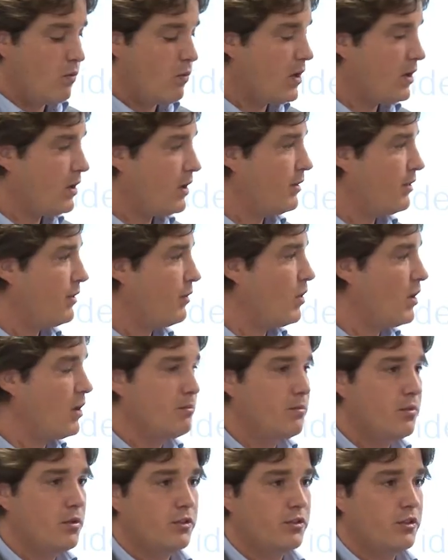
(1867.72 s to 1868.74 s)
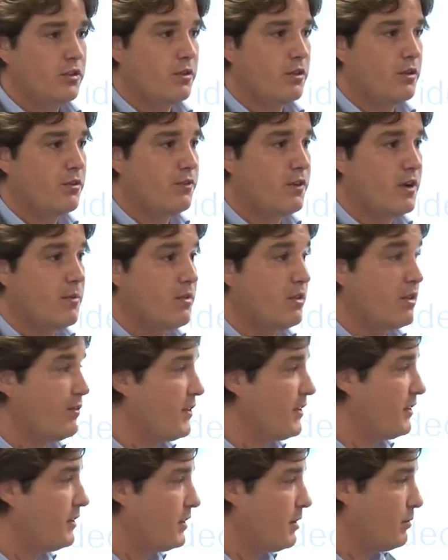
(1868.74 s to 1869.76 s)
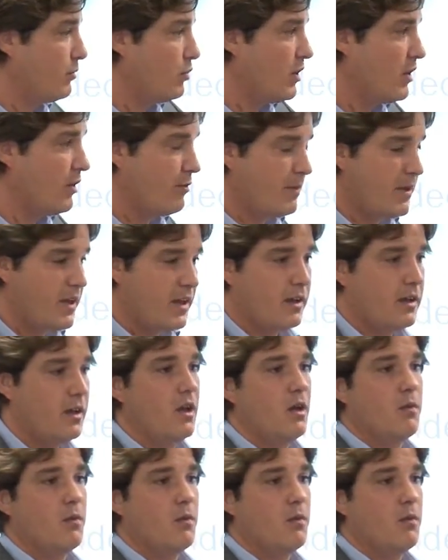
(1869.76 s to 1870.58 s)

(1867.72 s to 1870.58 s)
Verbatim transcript: wild, on the wild birds of the farm of the Fazenda of Pierre,